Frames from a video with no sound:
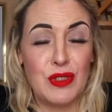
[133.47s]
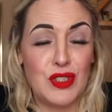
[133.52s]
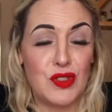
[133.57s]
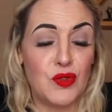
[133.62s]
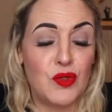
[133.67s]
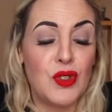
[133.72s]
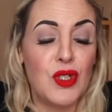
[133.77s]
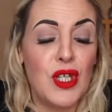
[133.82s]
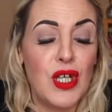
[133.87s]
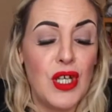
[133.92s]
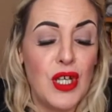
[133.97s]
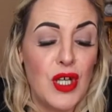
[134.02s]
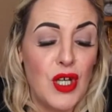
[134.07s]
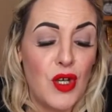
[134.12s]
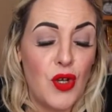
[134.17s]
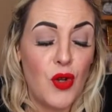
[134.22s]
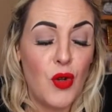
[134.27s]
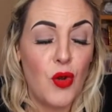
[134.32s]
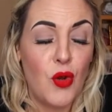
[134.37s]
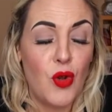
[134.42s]
So
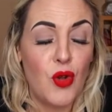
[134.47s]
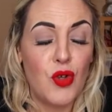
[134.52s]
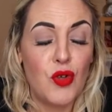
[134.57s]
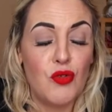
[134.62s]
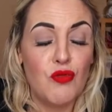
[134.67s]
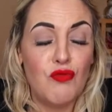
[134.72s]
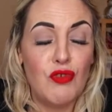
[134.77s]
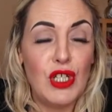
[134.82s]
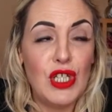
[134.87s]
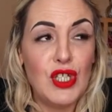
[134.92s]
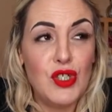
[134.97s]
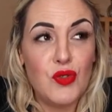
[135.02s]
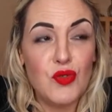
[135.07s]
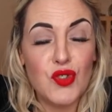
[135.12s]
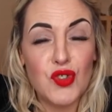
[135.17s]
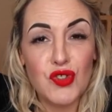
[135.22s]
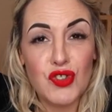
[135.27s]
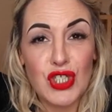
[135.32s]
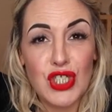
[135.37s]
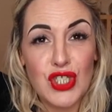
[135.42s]
really
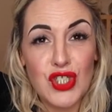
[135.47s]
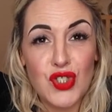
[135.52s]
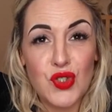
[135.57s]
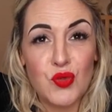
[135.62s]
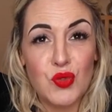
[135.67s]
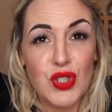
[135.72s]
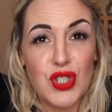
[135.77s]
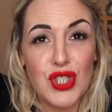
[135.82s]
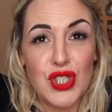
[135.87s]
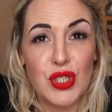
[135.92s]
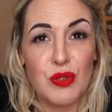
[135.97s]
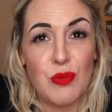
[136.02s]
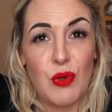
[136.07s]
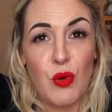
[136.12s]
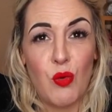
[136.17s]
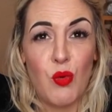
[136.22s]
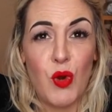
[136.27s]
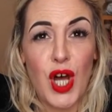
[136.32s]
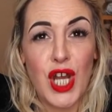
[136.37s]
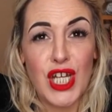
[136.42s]
use your intuition
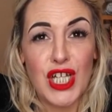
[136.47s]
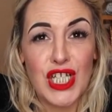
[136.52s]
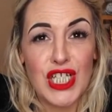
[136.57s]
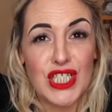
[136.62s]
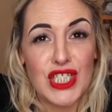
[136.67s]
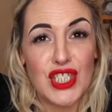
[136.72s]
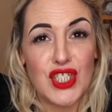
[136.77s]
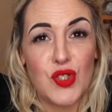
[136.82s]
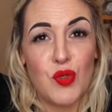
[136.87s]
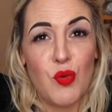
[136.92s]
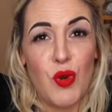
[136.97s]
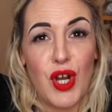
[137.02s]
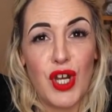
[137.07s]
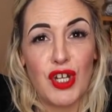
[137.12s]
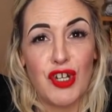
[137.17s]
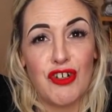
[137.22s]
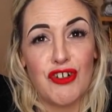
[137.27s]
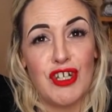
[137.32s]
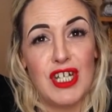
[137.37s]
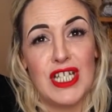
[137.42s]
about what it is that you want
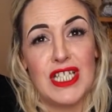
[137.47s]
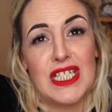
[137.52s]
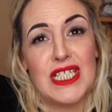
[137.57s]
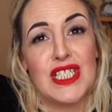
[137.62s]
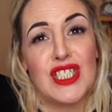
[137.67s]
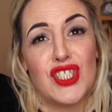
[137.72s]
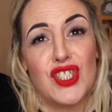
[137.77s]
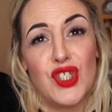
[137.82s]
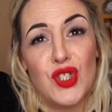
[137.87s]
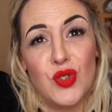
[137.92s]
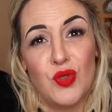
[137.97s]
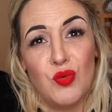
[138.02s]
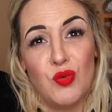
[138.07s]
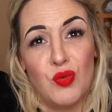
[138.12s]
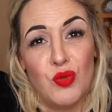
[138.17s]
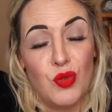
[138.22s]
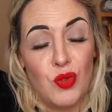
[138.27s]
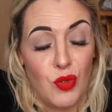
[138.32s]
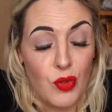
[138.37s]
to create that's new,